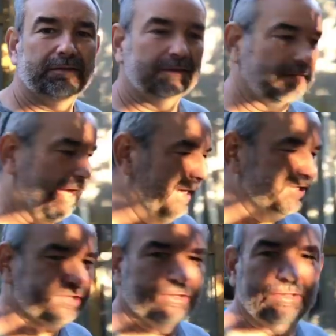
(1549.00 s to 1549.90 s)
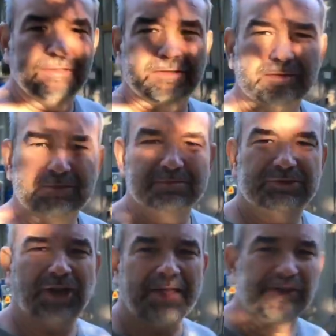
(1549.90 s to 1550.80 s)
Acer.
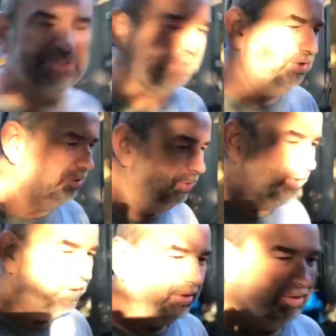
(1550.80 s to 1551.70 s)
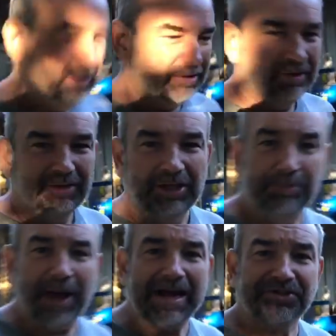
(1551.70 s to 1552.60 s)
Travis, did
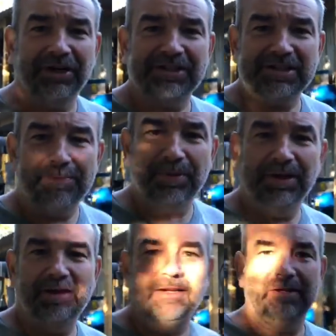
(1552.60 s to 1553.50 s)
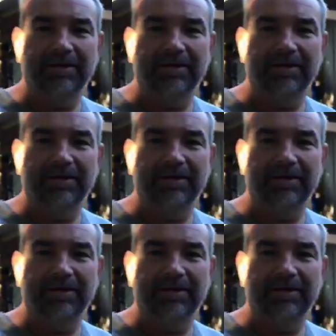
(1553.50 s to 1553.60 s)
Patrick step in and